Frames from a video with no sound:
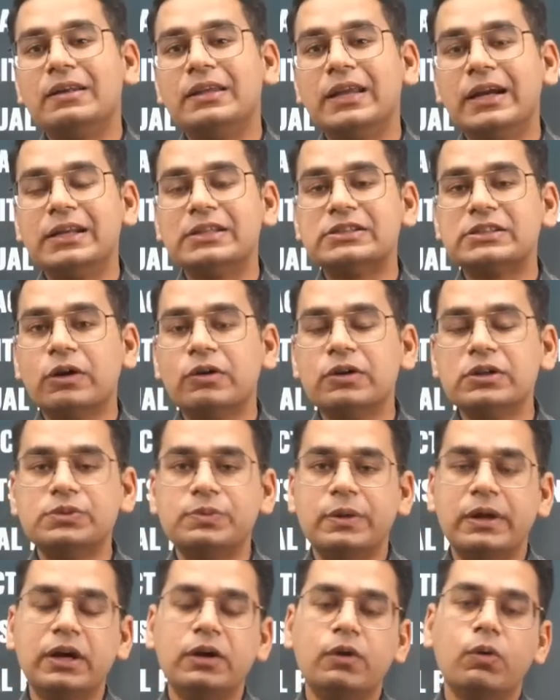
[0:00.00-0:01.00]
that discount is
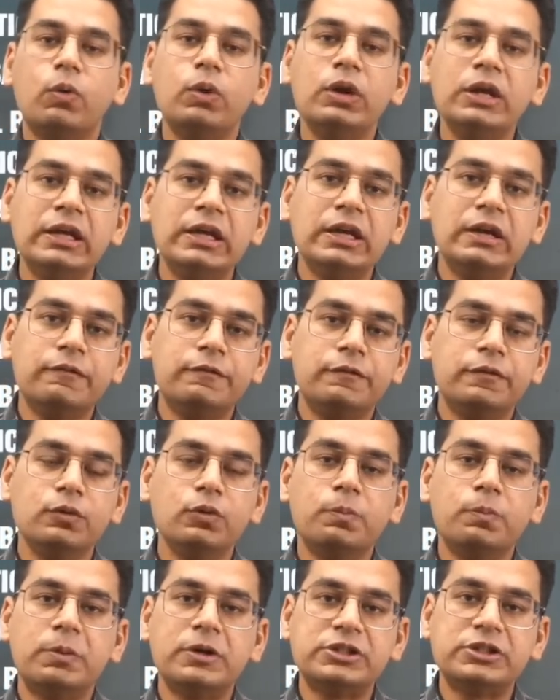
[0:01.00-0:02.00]
valid only if
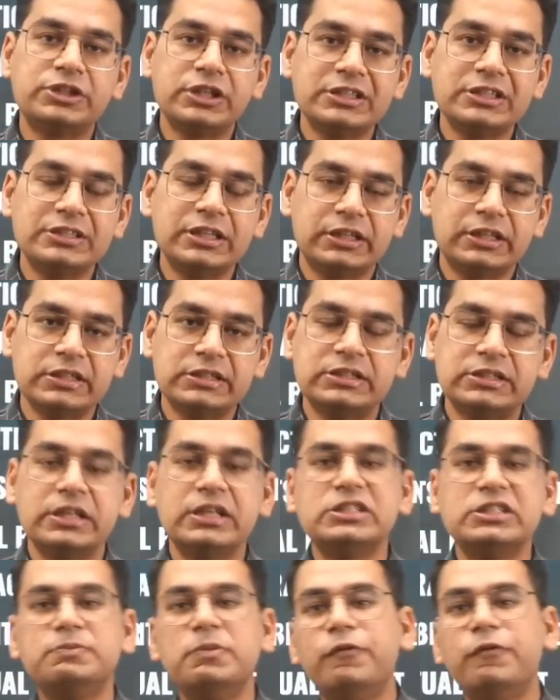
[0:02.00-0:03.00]
you purchase the test
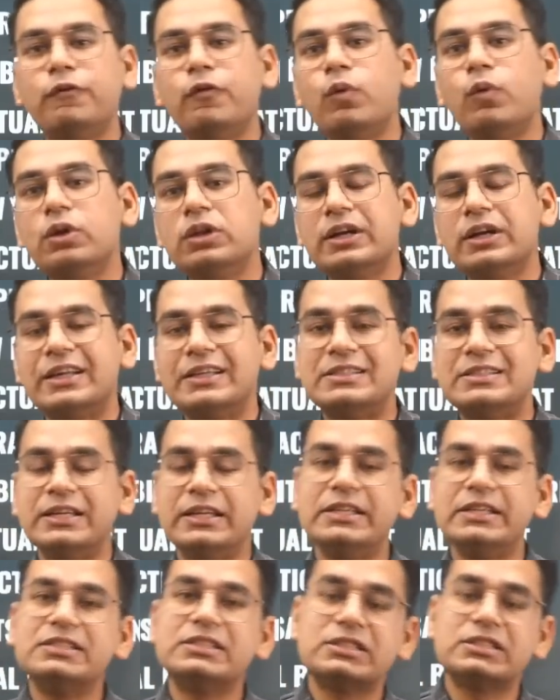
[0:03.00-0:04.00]
series before the test
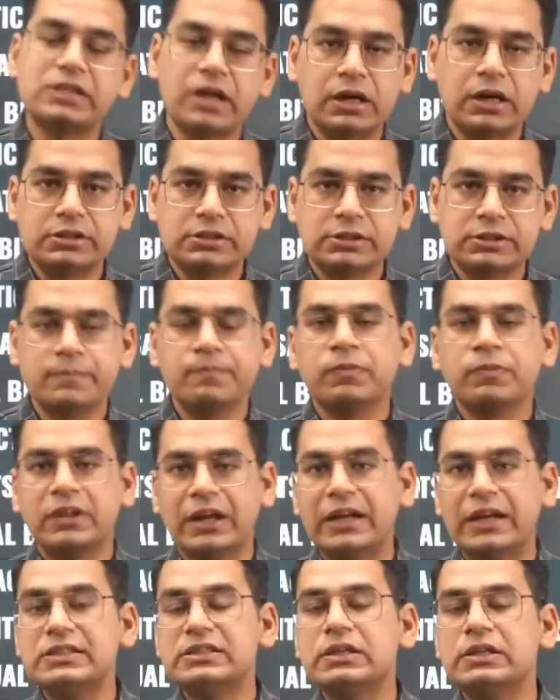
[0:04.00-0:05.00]
series starts.
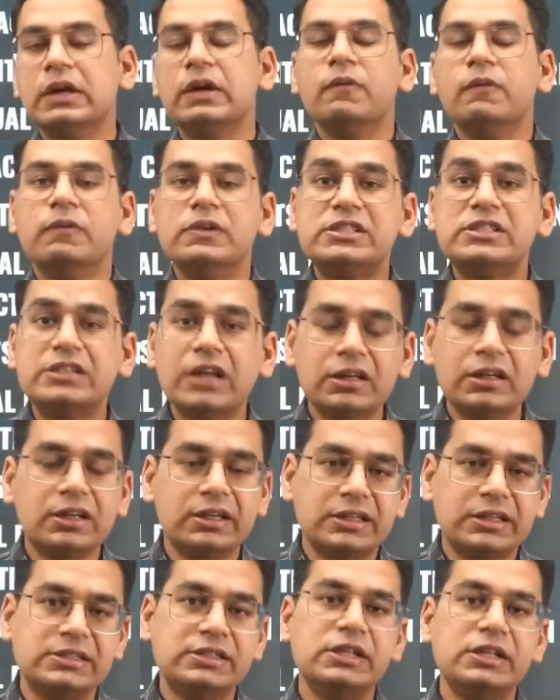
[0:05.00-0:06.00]
That is, we start the
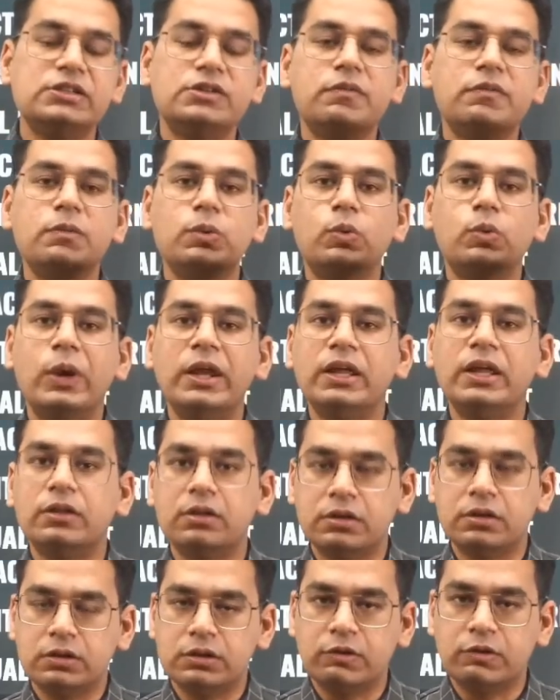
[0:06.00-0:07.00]
test series on
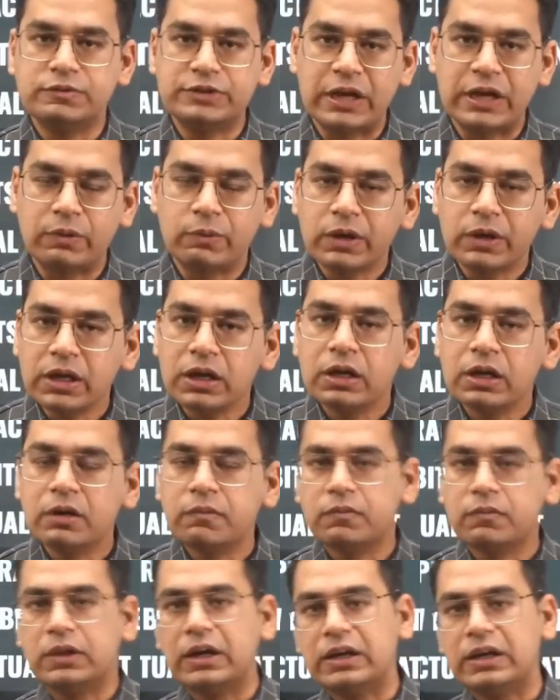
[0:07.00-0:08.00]
20th of January.
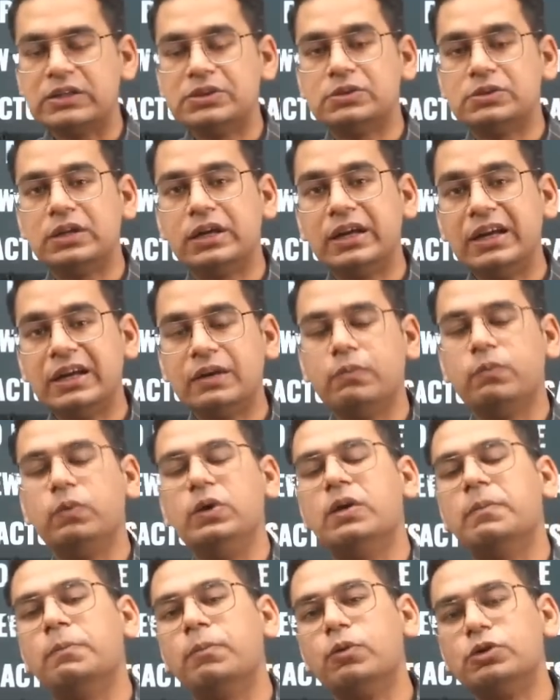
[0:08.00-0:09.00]
That is the date
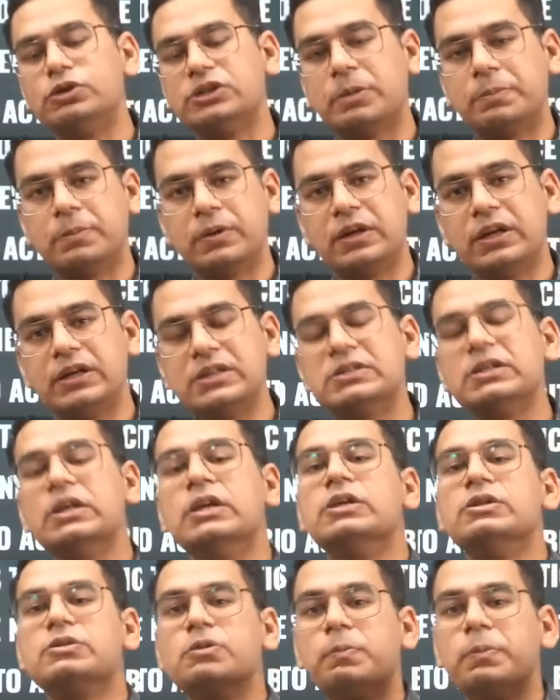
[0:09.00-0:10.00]
we upload chapter test.
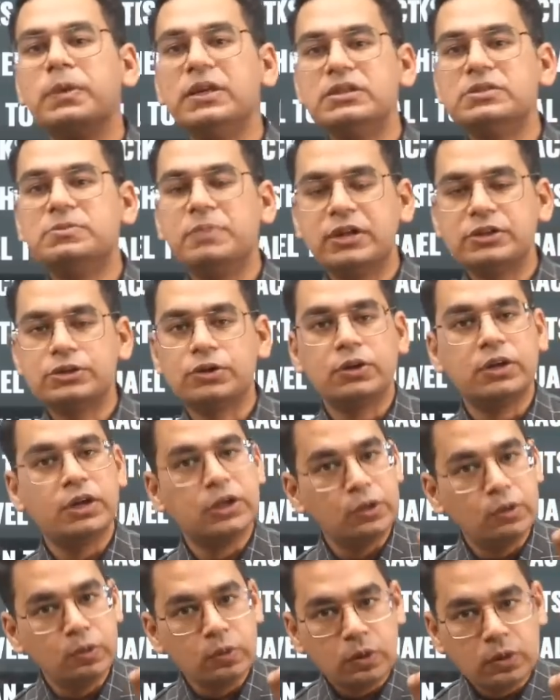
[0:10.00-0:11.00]
So please make sure
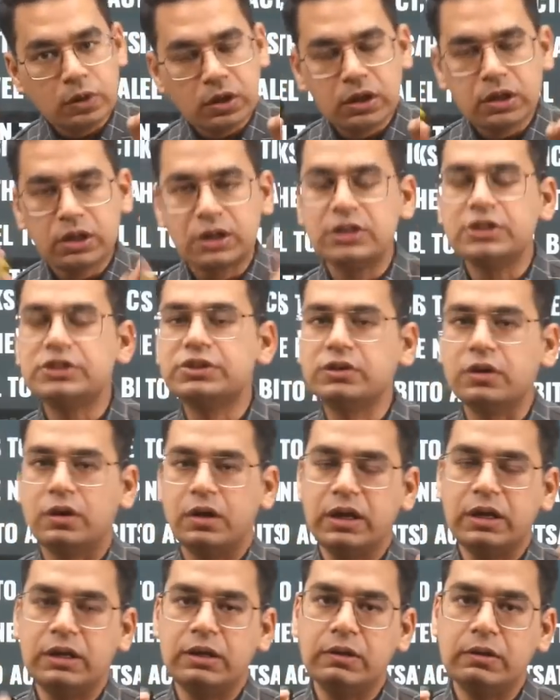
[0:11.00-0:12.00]
that you
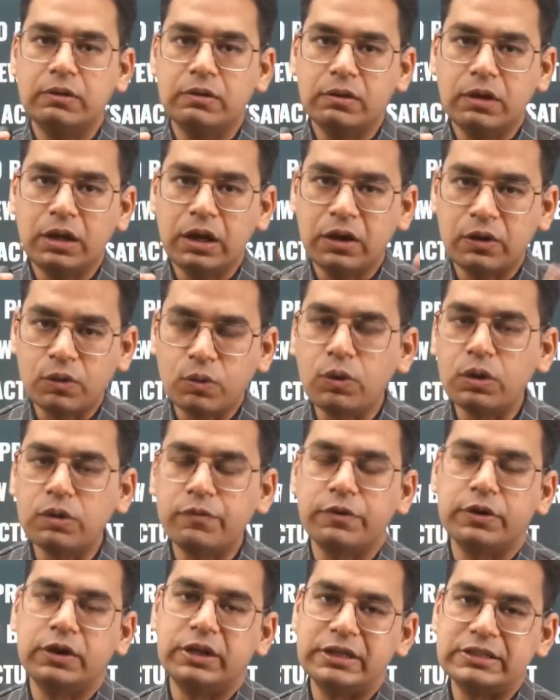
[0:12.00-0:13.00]
register and enroll
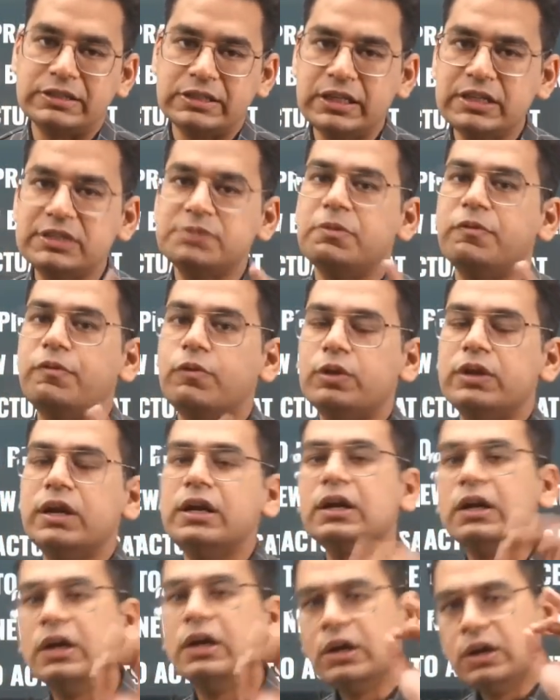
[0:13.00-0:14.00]
for the test series before
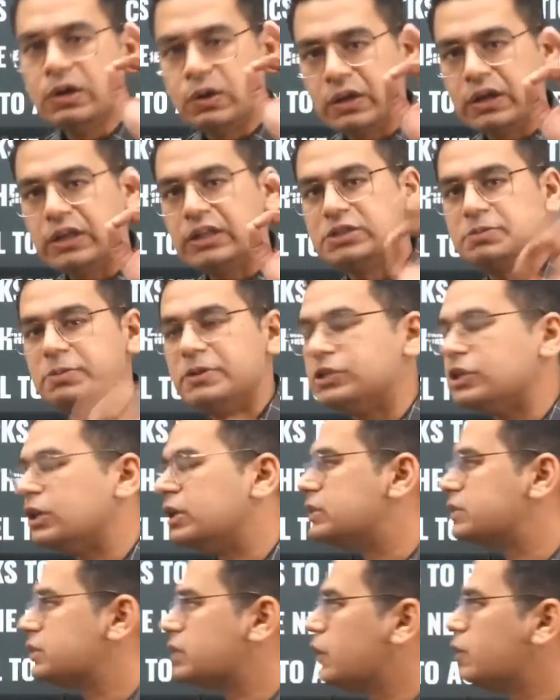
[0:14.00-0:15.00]
that to get the special
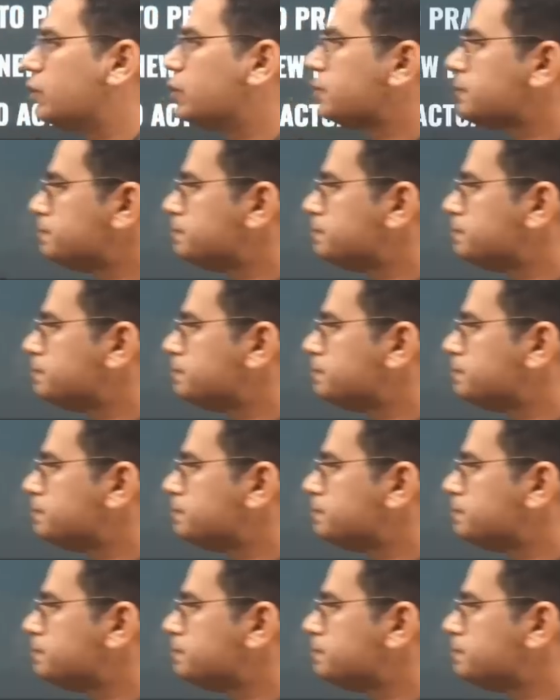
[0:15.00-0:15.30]
discount.